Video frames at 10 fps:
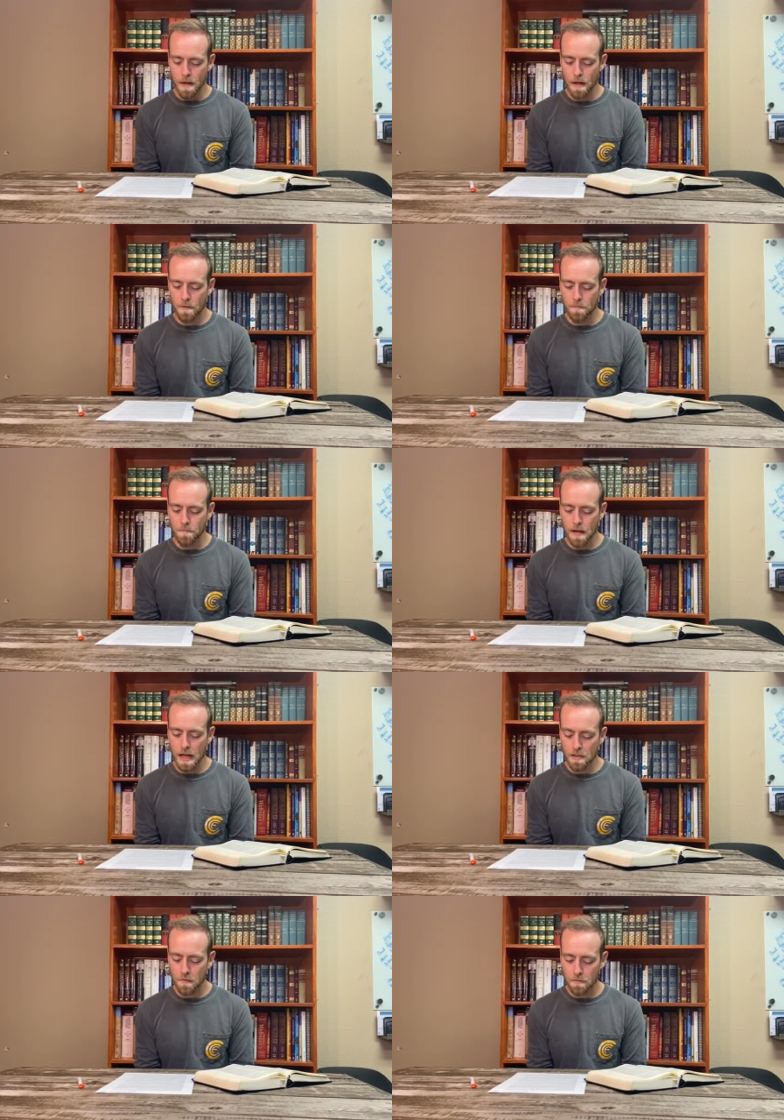um,
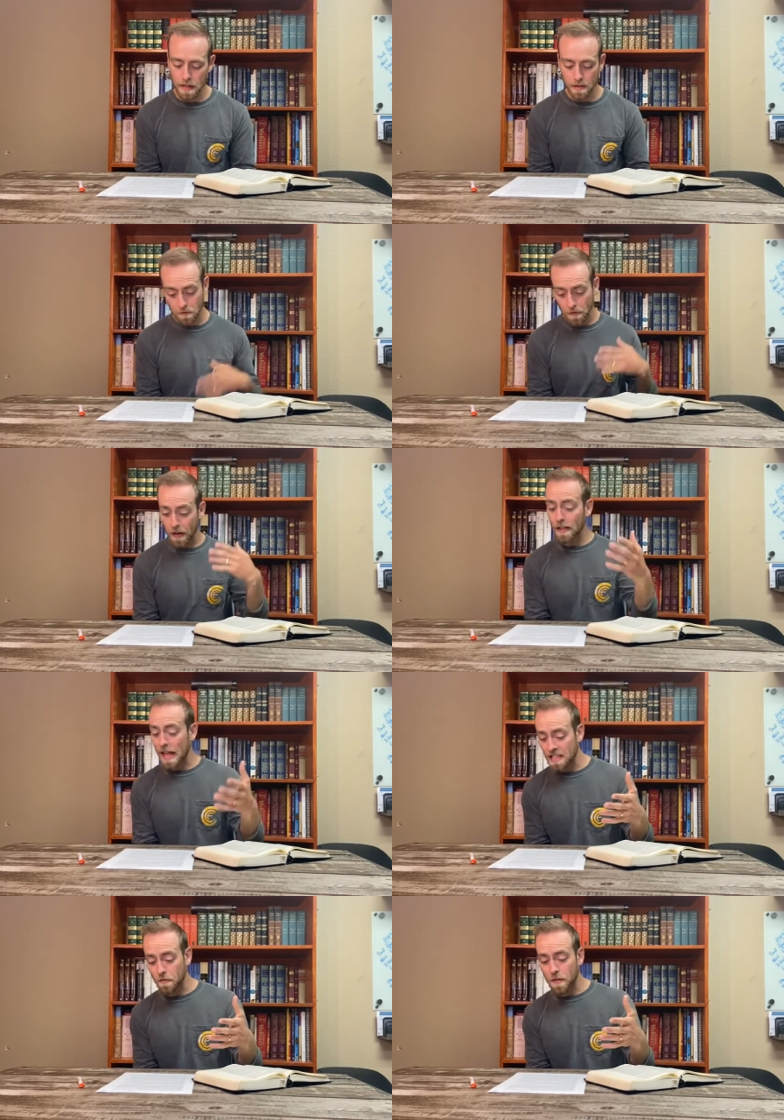at the at the very
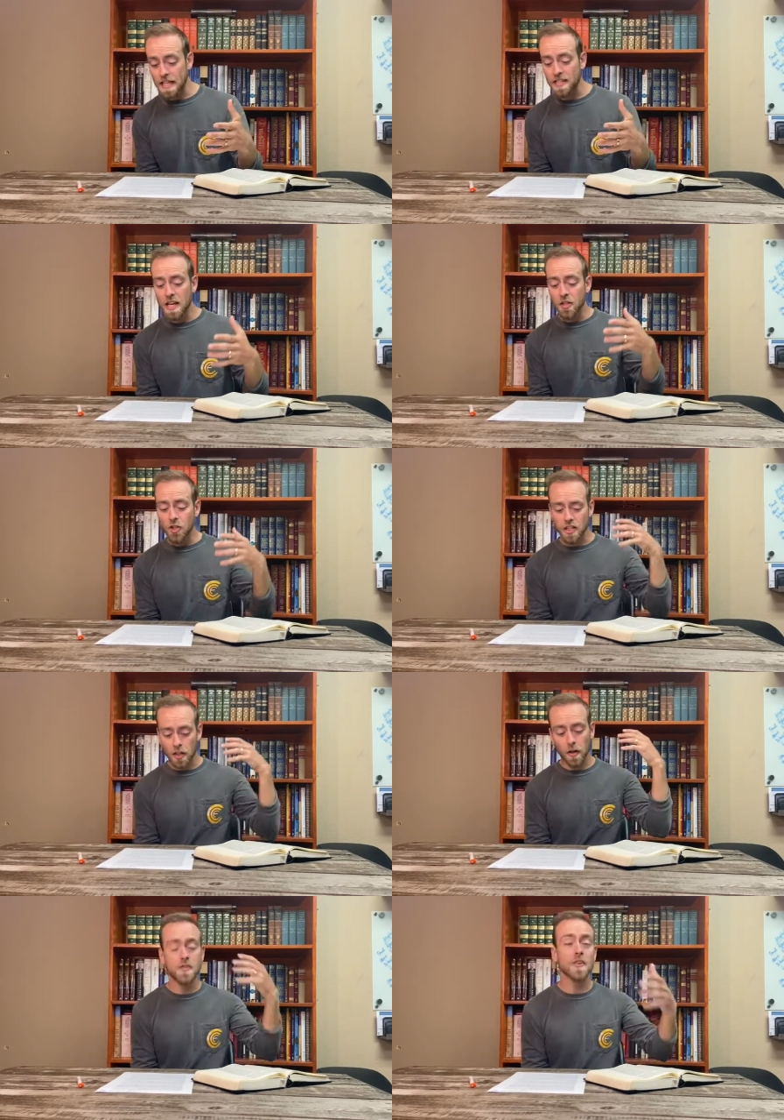last feast, she
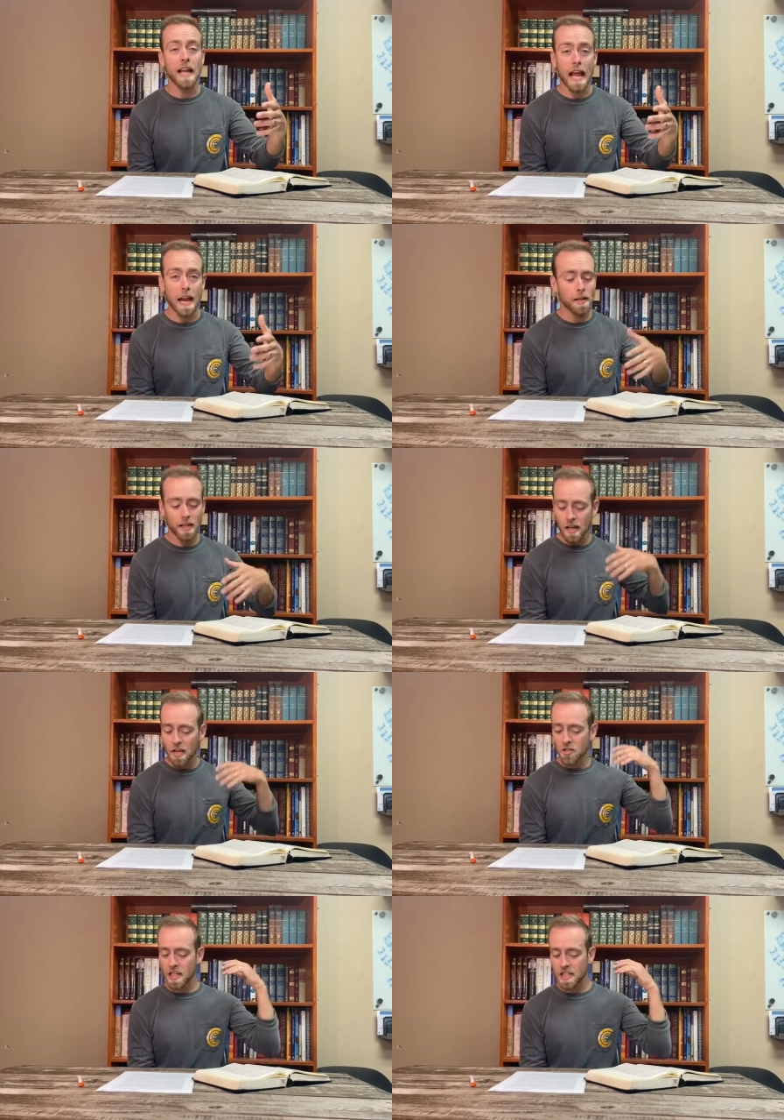turns on Haman,
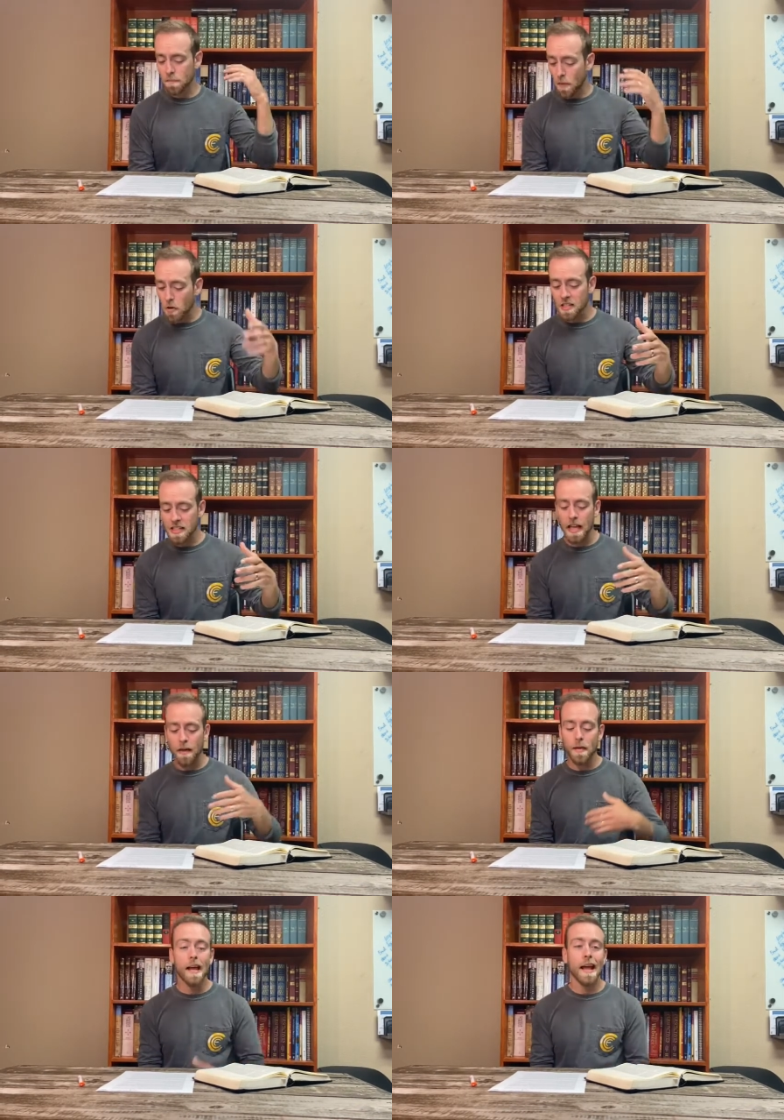she exposes
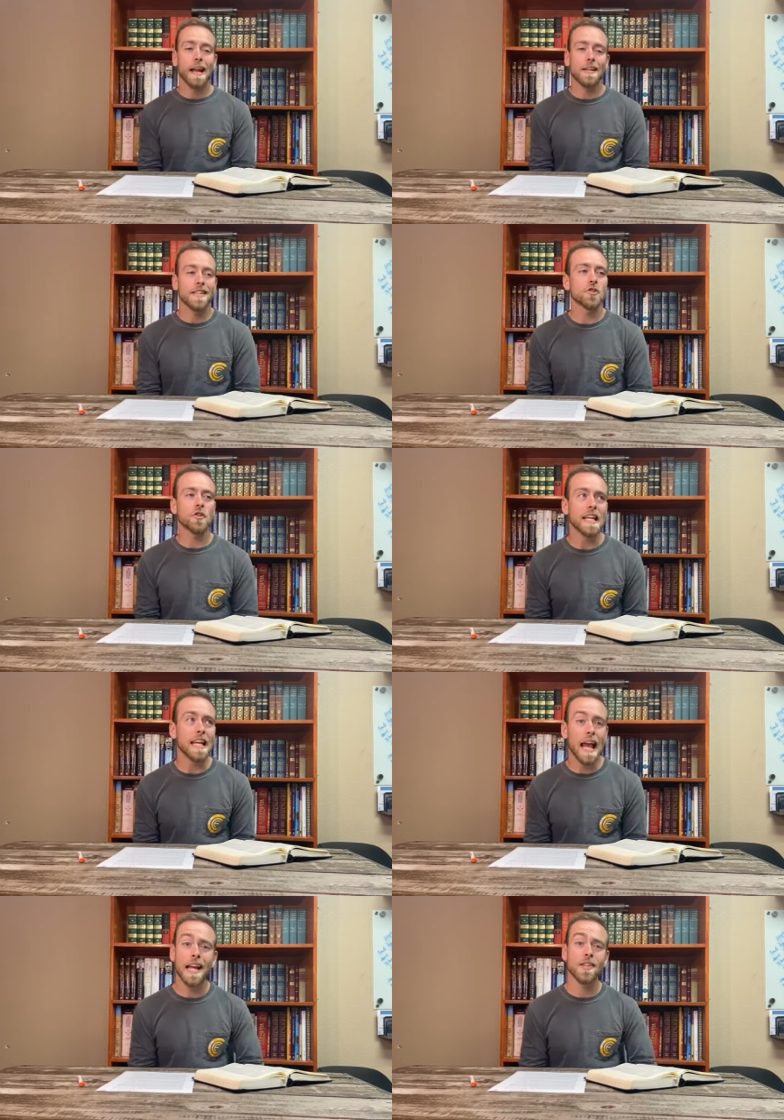him, and essentially
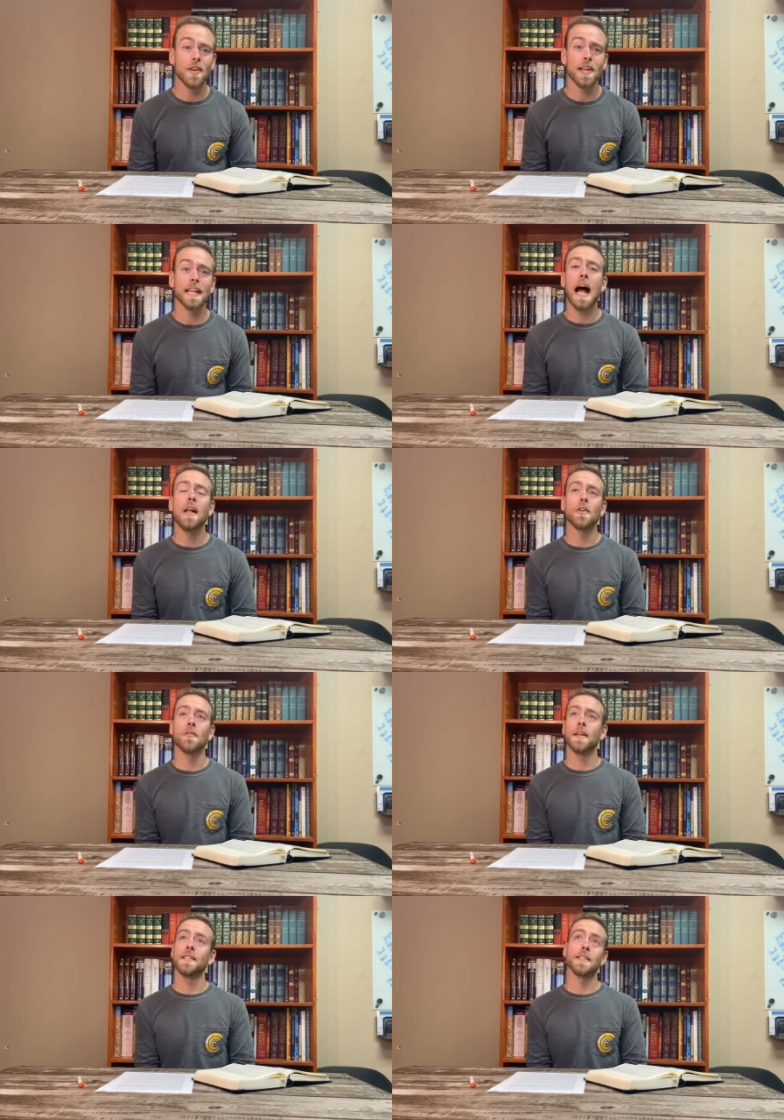he hangs on a gallows
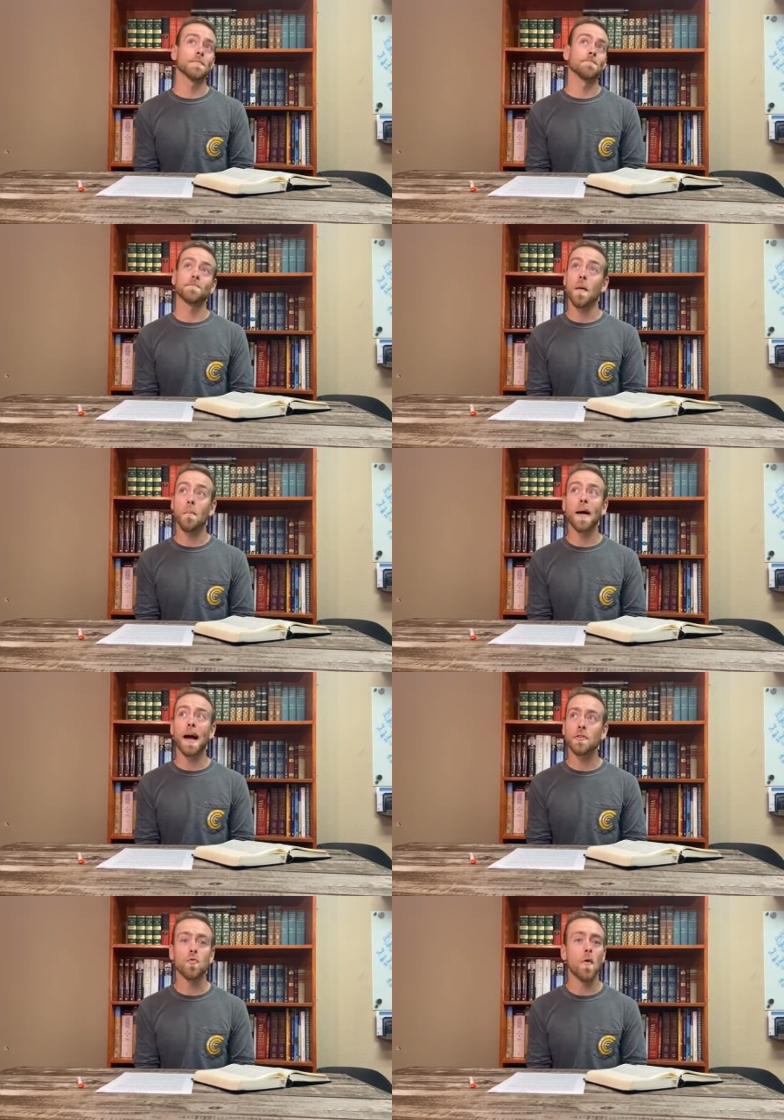that is
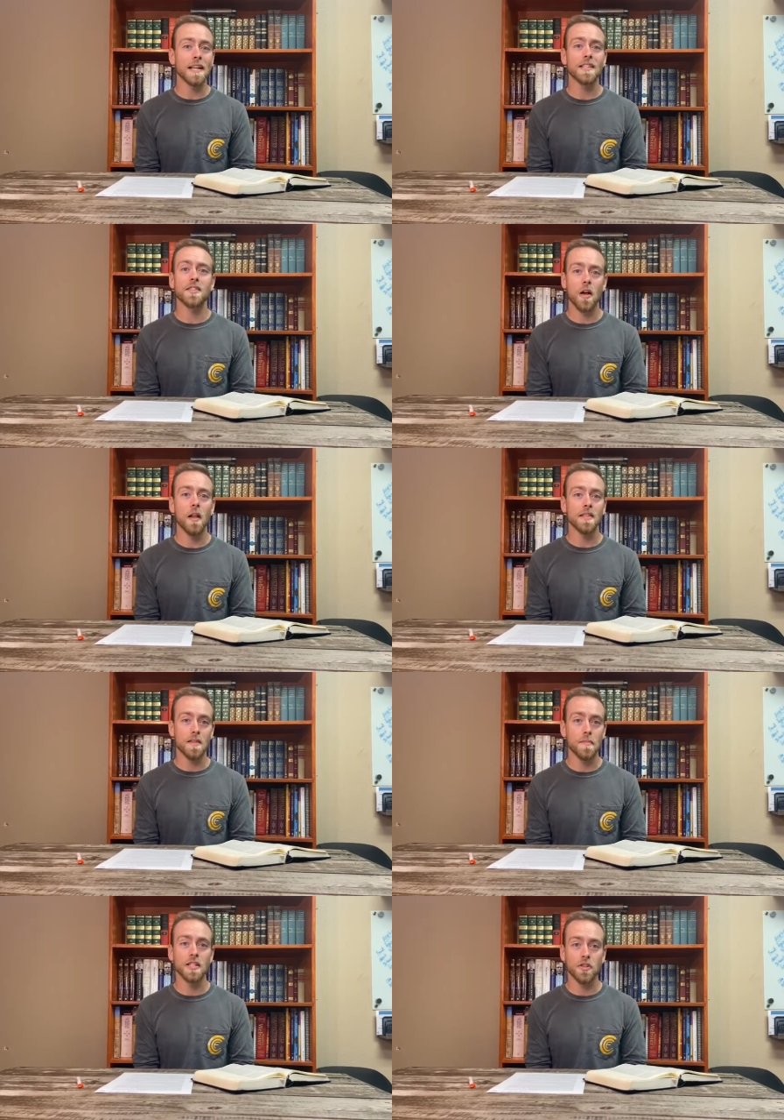about twice as tall as
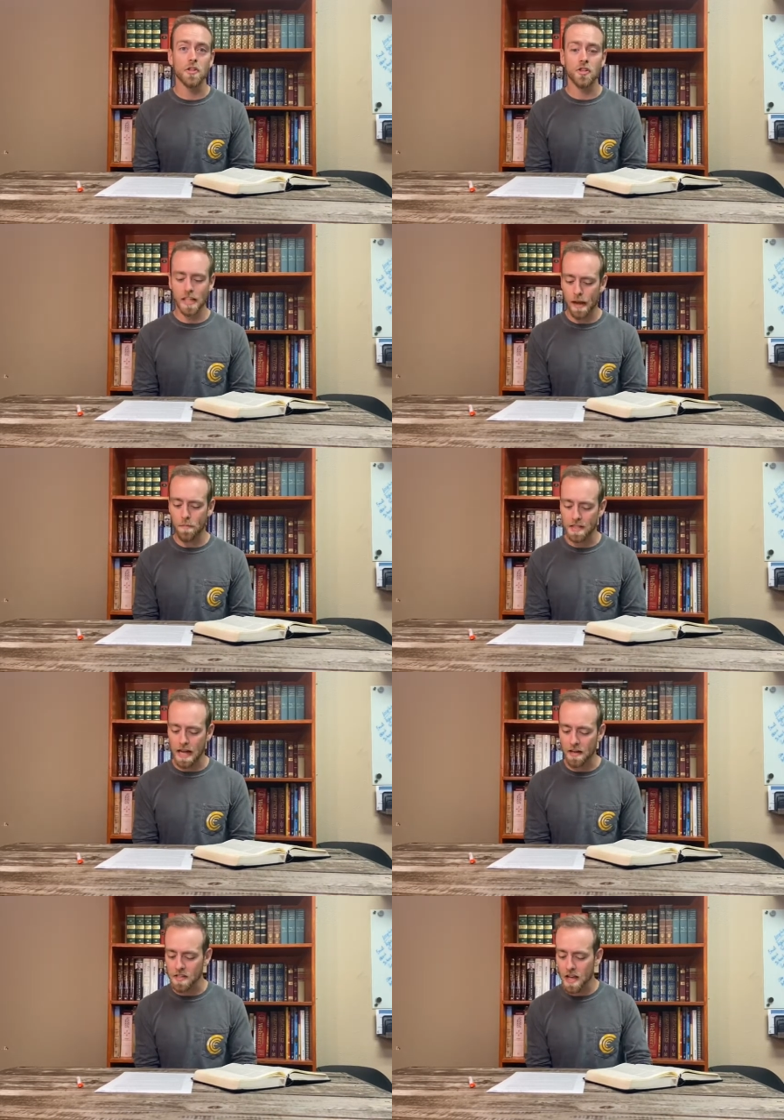the men's Christian campus
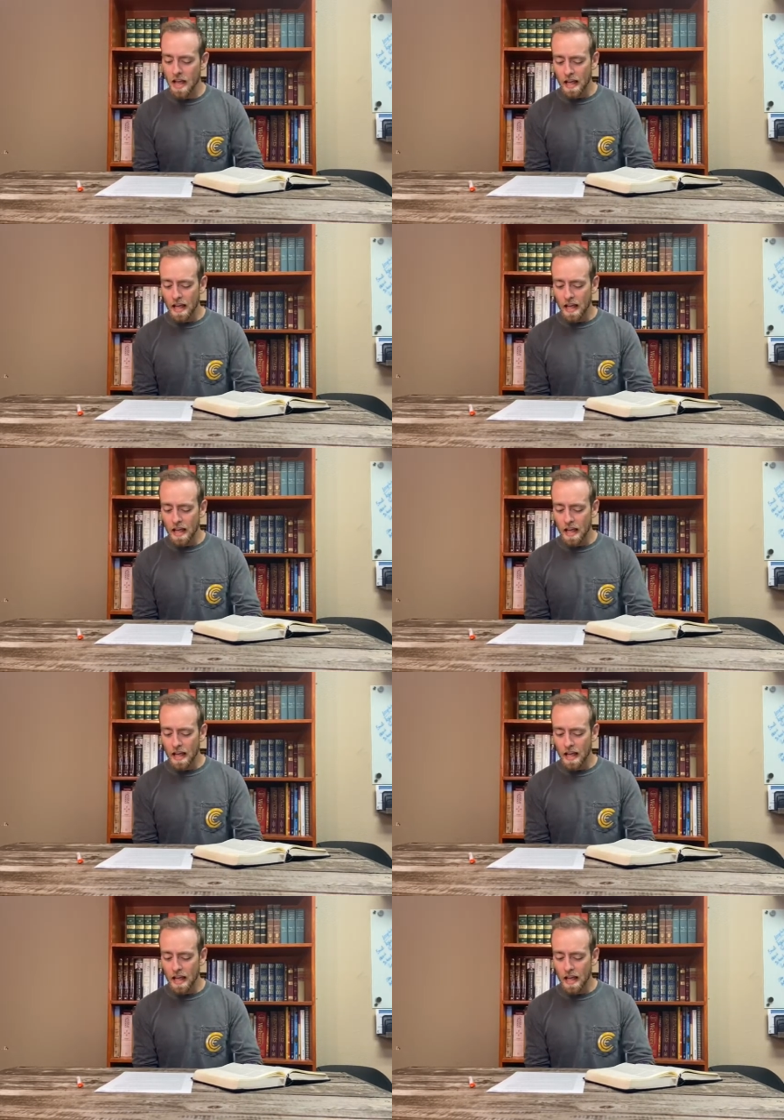house,